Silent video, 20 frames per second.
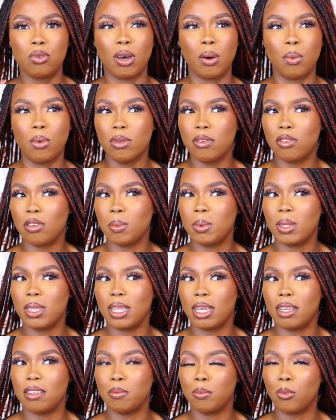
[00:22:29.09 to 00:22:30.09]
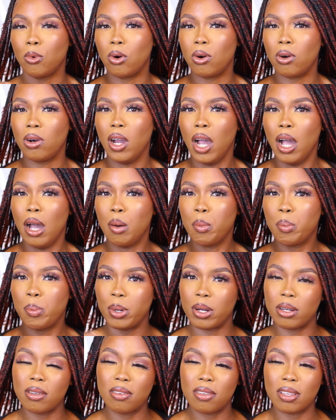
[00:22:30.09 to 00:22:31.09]
So I want something that is more
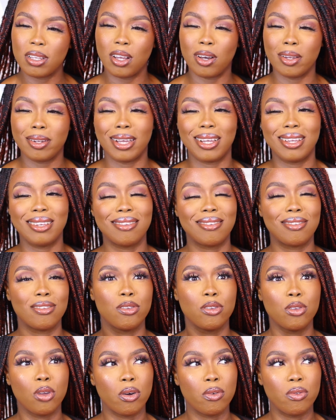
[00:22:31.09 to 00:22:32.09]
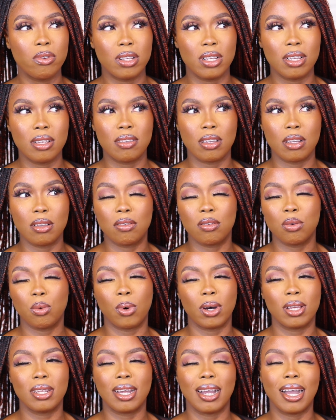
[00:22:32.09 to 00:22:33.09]
personal, that is not related
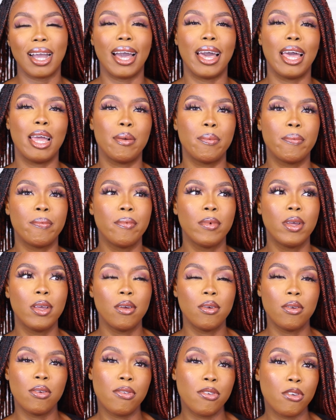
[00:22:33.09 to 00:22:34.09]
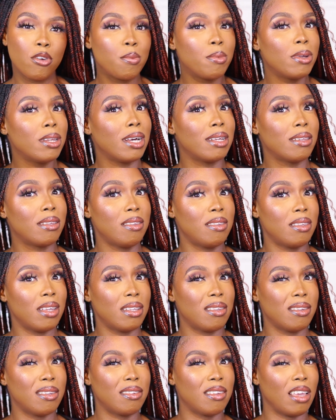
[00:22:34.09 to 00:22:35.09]
to whether I'm filming at a
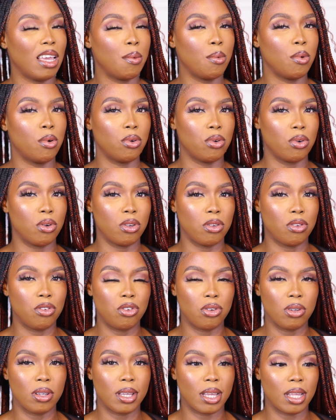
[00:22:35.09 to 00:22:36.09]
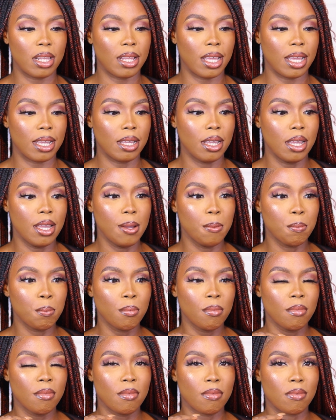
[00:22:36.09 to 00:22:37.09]
certain time or not. Do you get? Like,
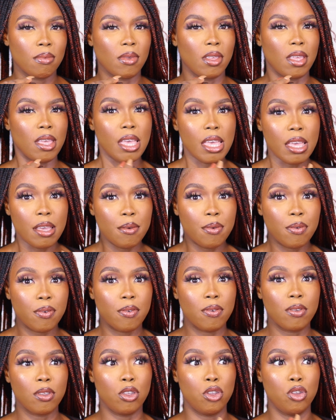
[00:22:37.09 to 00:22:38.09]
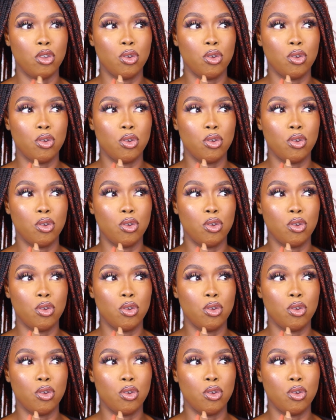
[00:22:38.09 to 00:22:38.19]
if